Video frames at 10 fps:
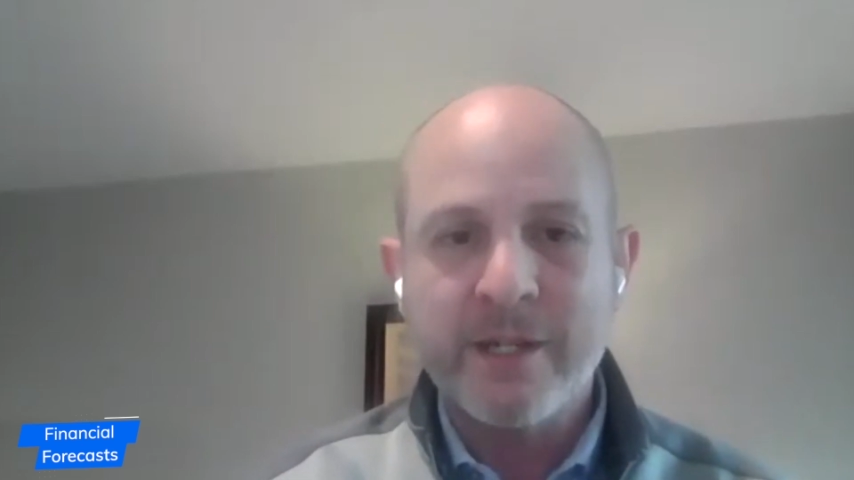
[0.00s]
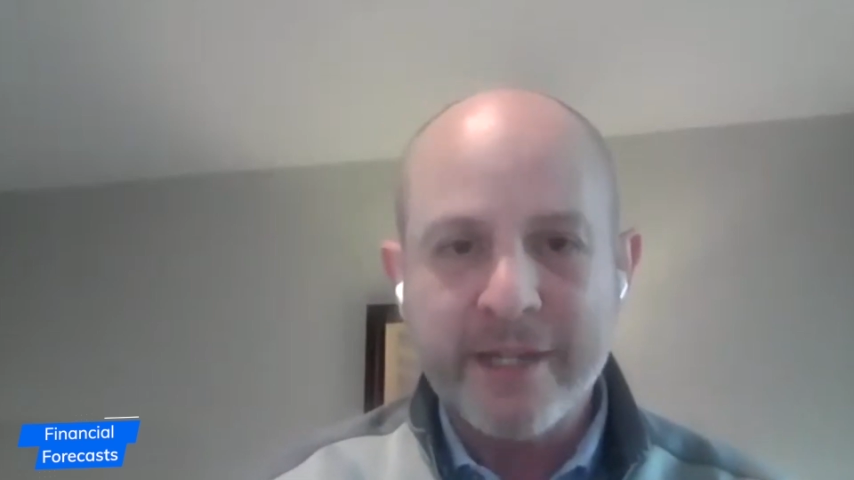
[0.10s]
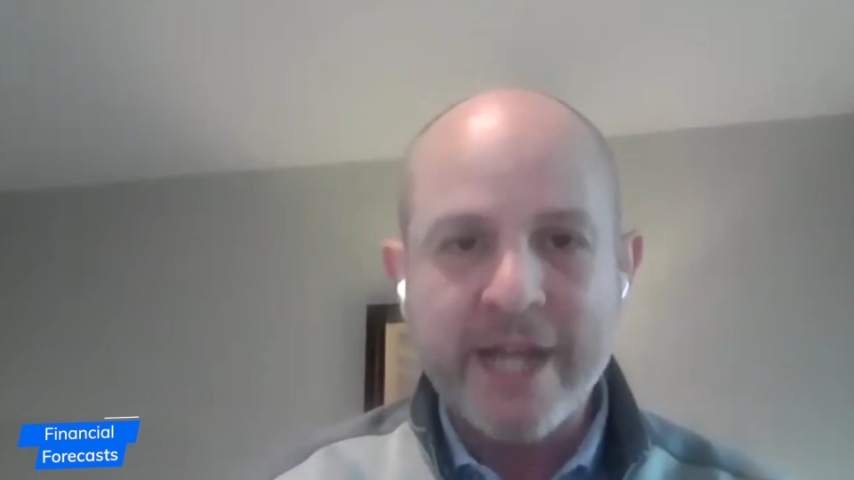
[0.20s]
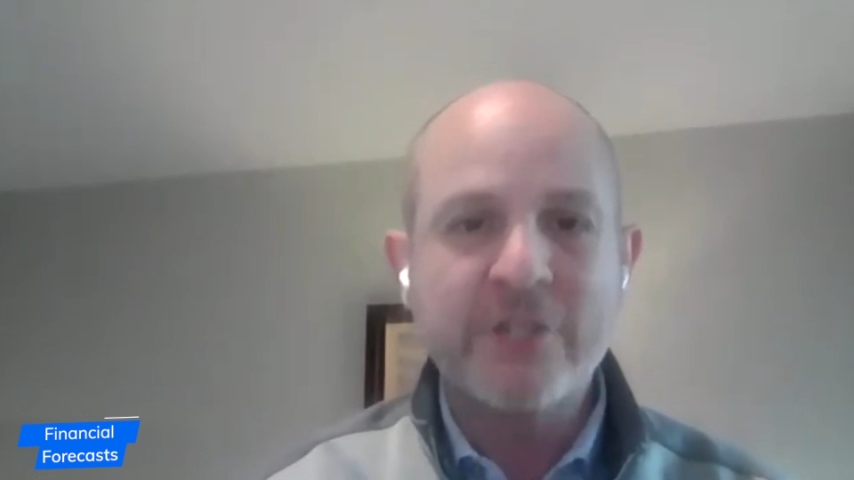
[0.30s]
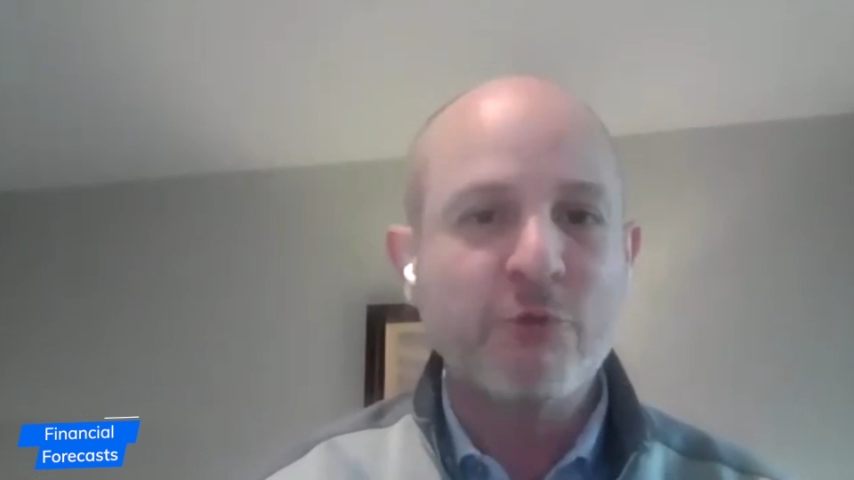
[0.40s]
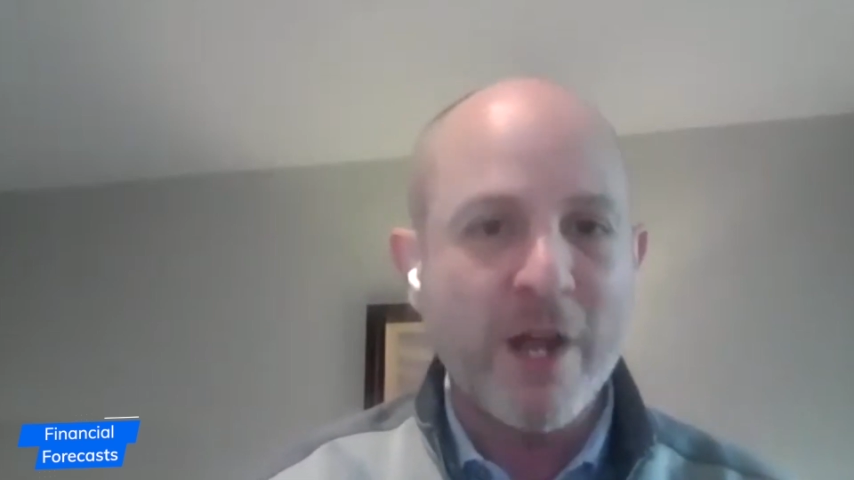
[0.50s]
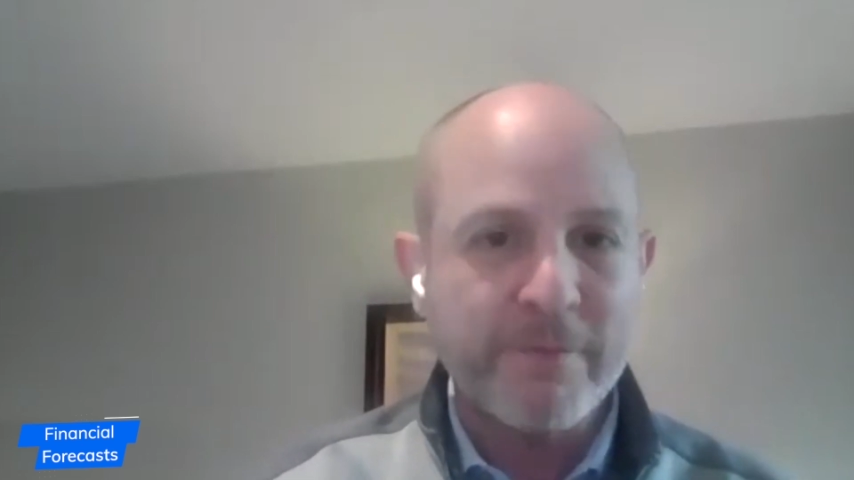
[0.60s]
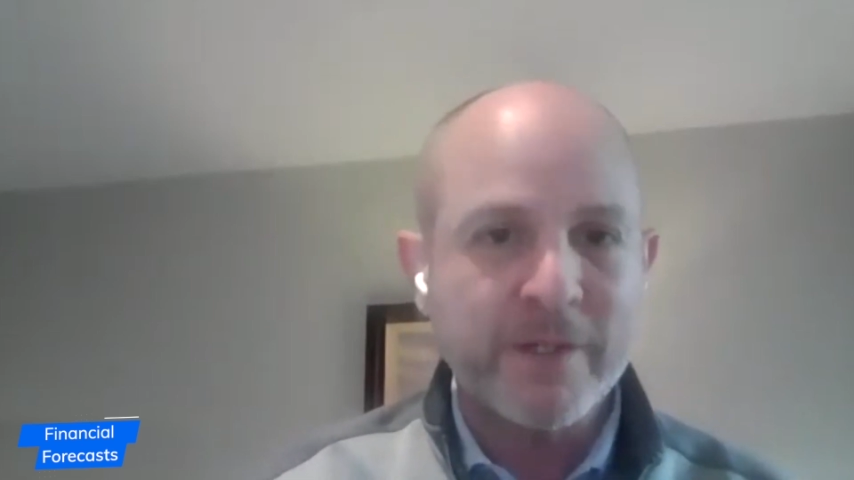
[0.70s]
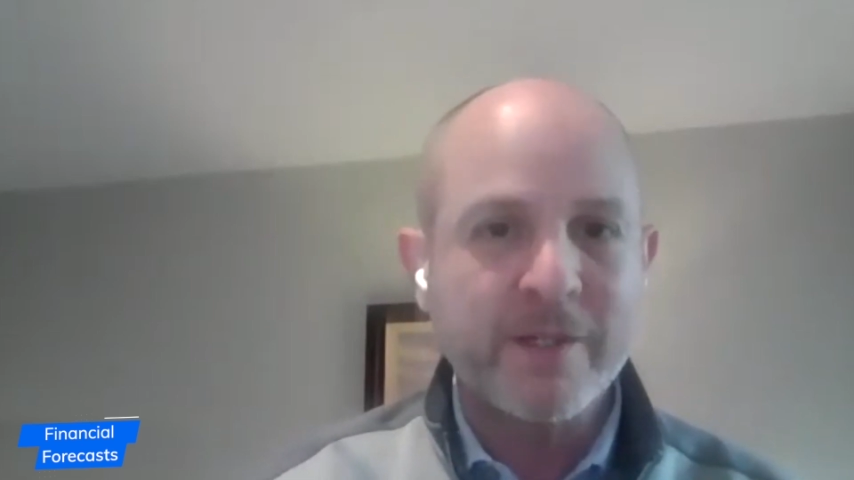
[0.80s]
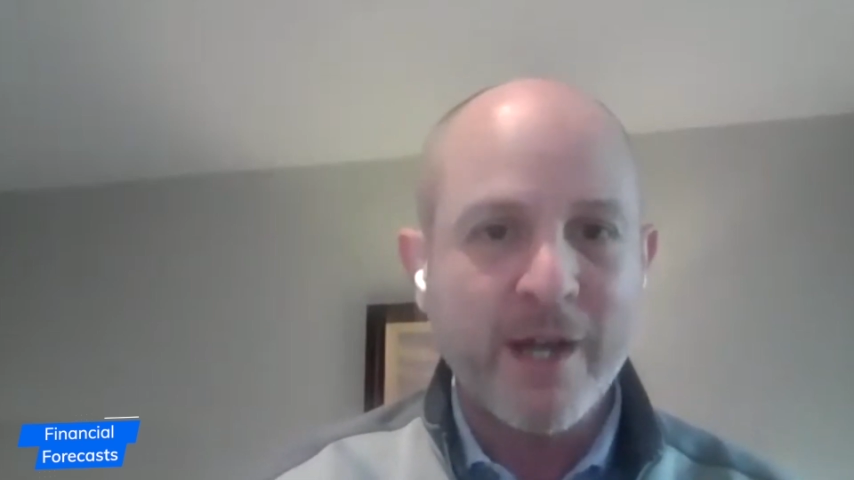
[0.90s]

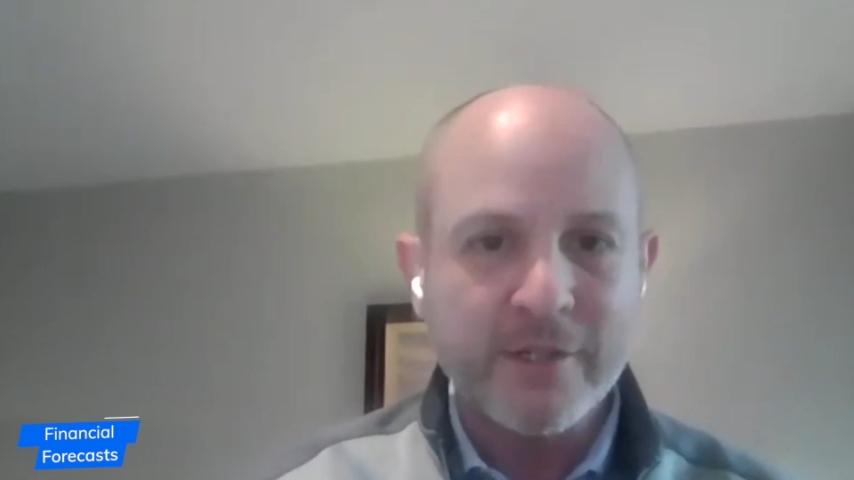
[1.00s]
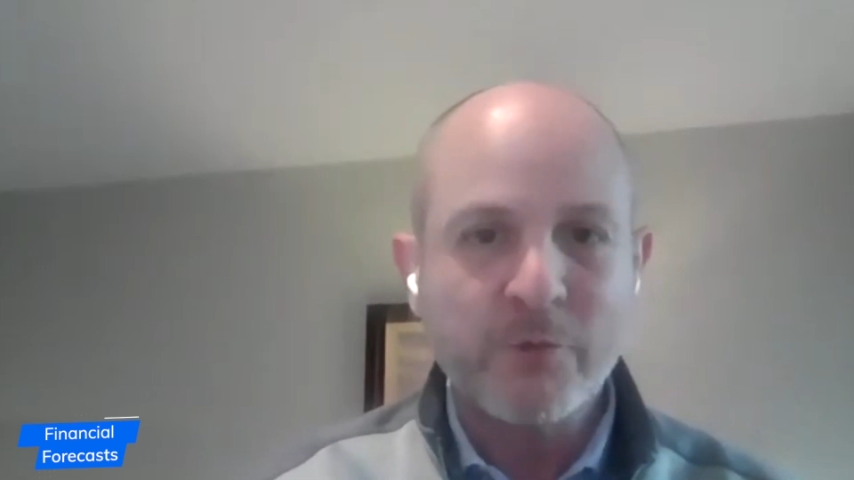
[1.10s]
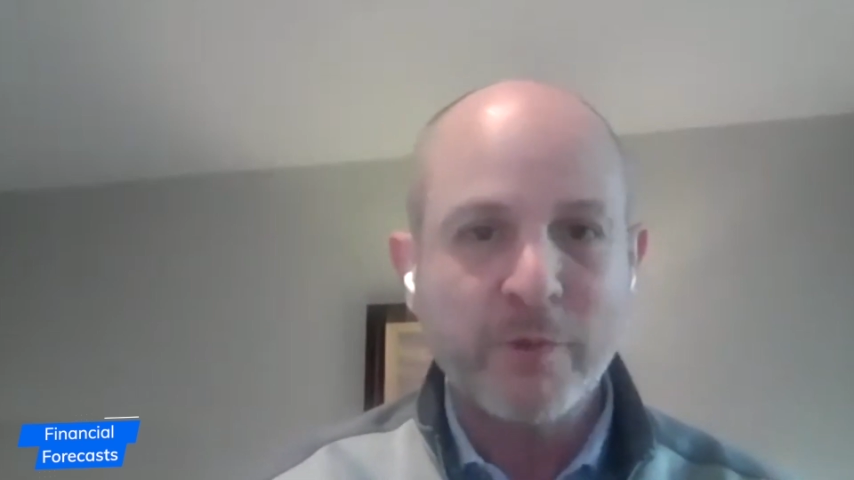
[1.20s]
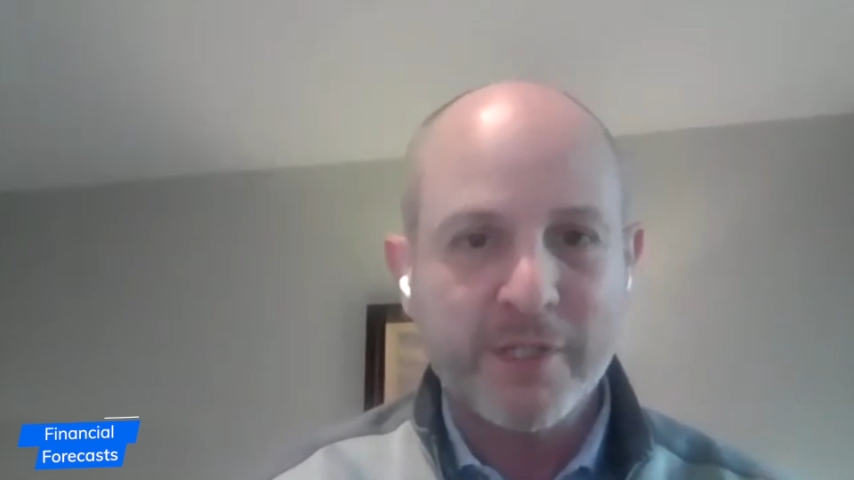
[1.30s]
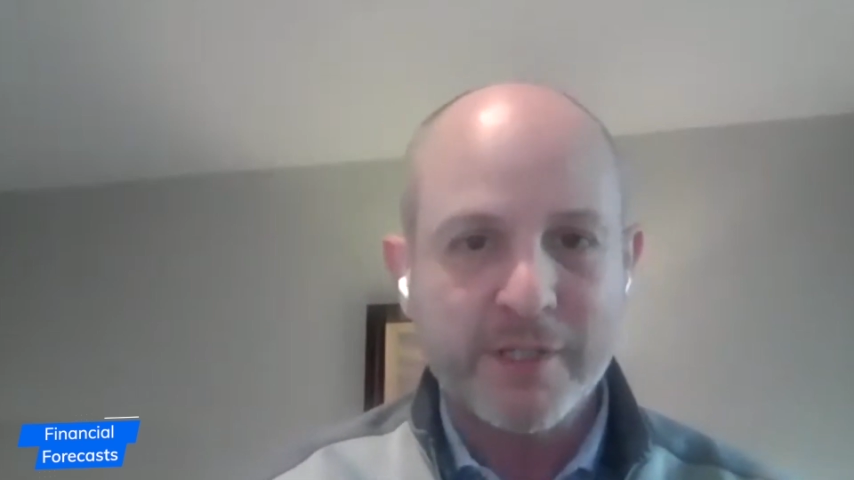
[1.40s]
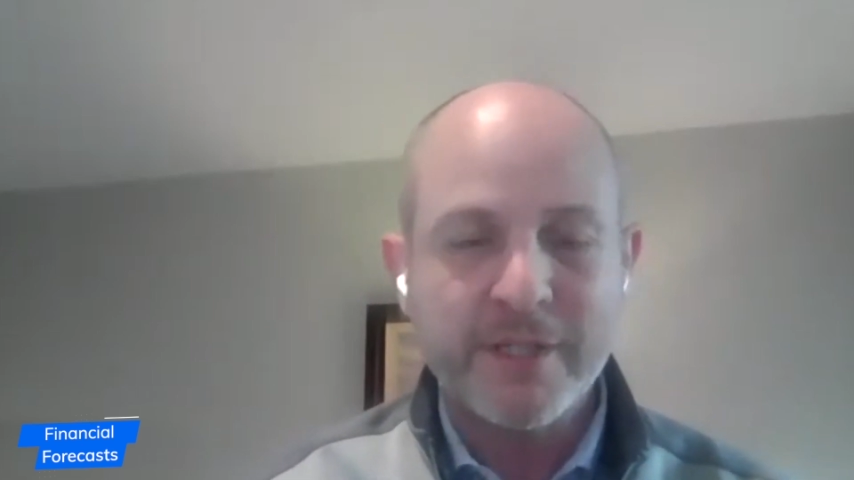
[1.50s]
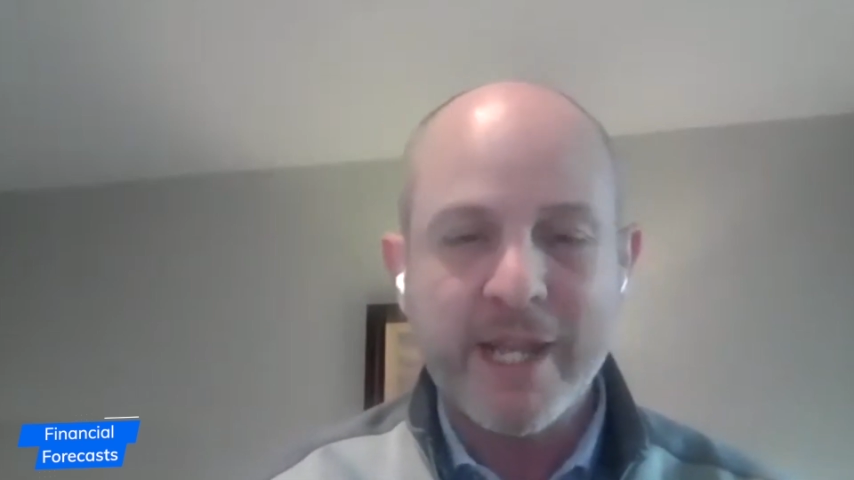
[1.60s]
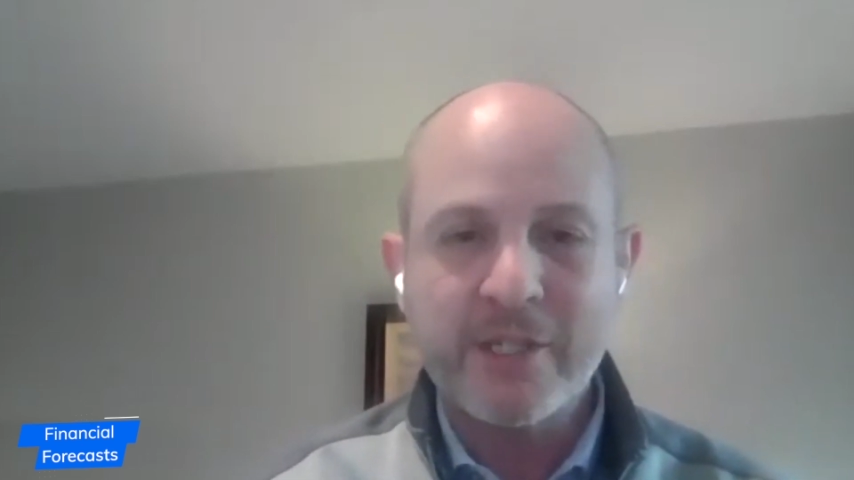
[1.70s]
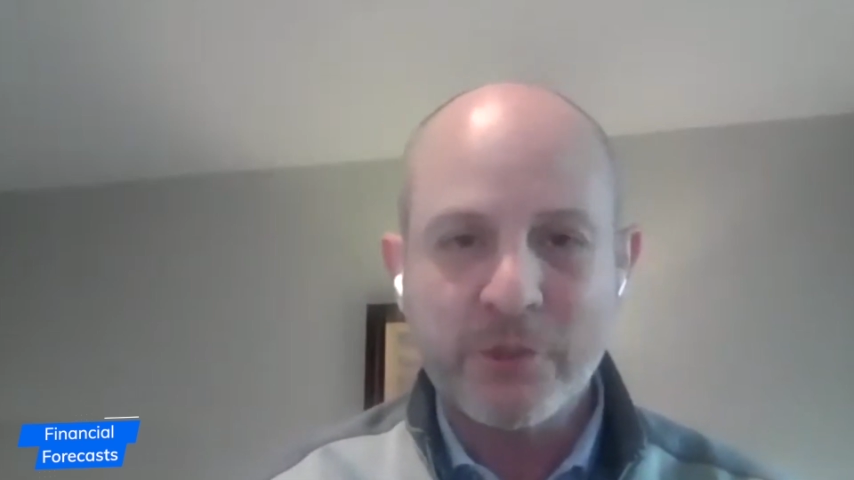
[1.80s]
catastrophic consequences to that.